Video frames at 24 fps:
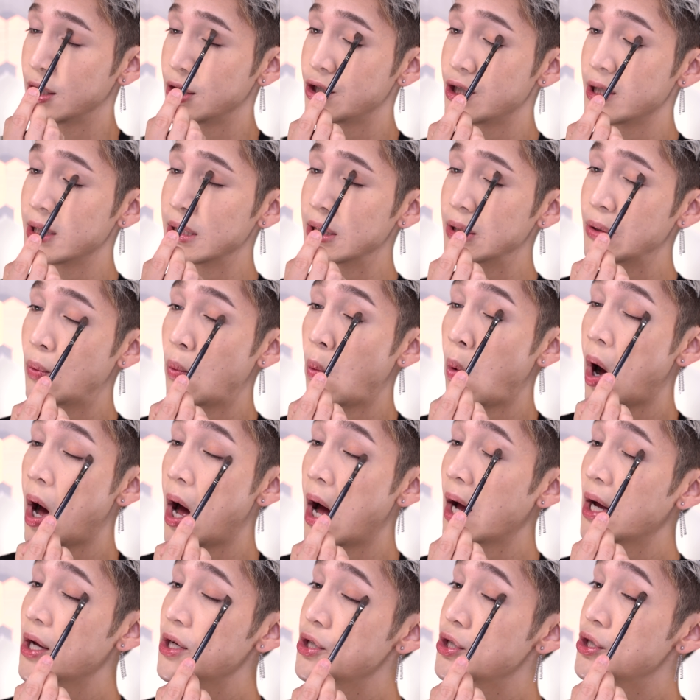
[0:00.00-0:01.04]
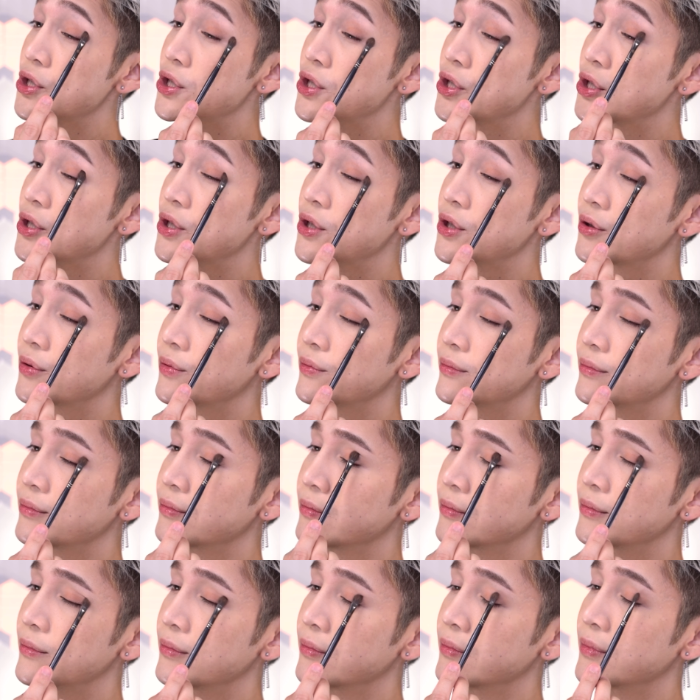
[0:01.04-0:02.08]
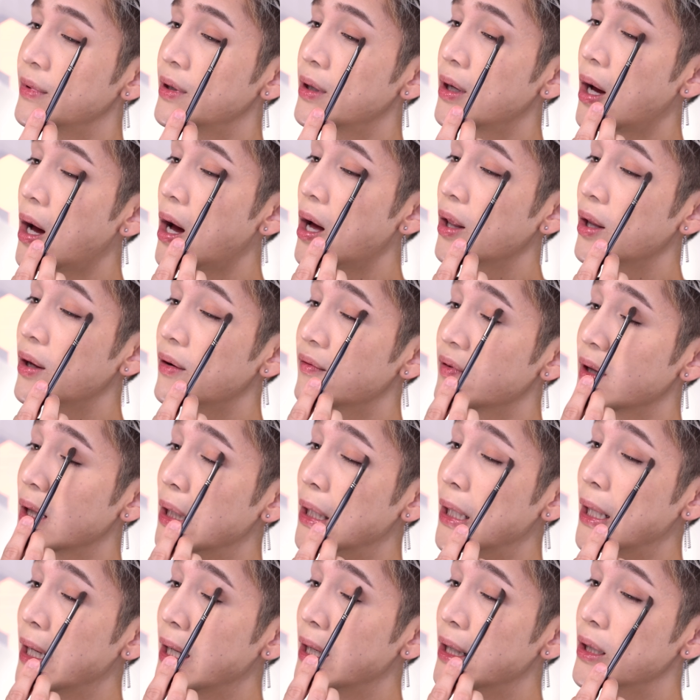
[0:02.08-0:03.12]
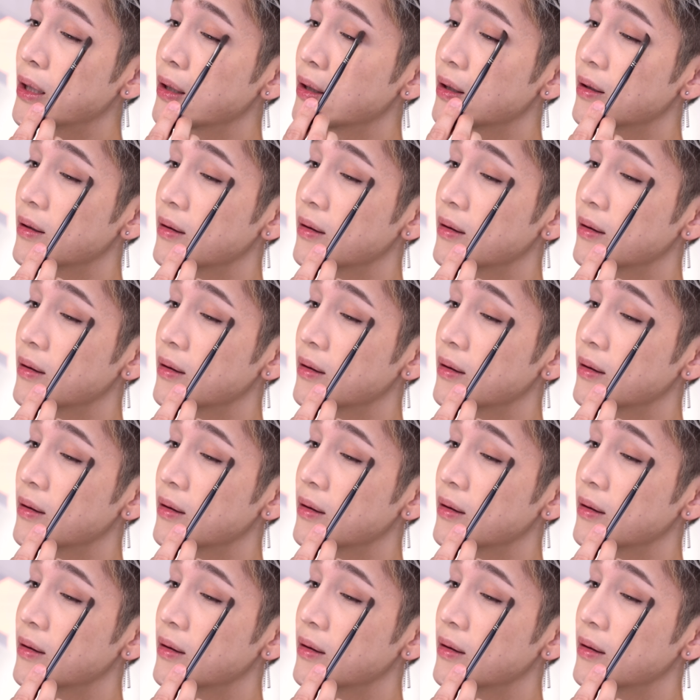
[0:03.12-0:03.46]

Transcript: just a wash all of the lid.